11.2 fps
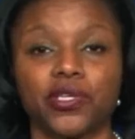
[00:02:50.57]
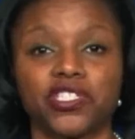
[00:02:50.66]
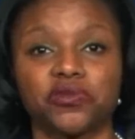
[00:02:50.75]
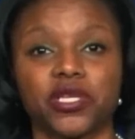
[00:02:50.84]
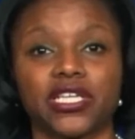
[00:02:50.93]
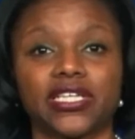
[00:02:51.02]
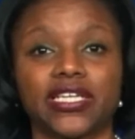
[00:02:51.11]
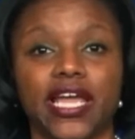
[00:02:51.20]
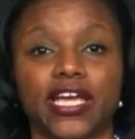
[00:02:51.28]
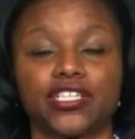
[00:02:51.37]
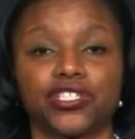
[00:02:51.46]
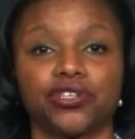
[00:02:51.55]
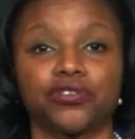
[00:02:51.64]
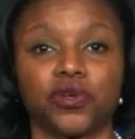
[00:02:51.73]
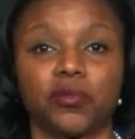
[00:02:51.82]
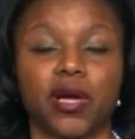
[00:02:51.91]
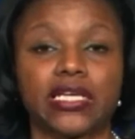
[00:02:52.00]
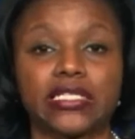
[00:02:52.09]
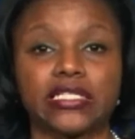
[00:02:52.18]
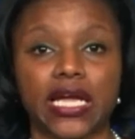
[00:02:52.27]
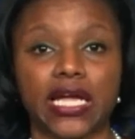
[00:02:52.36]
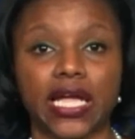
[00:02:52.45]
which have been in litigation for about a
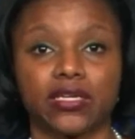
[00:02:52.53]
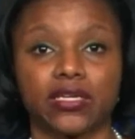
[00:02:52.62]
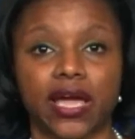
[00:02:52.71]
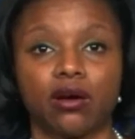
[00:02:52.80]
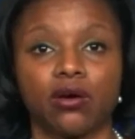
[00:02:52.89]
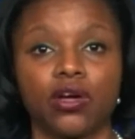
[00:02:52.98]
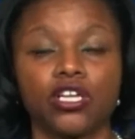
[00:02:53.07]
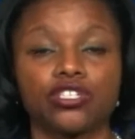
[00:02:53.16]
decade now,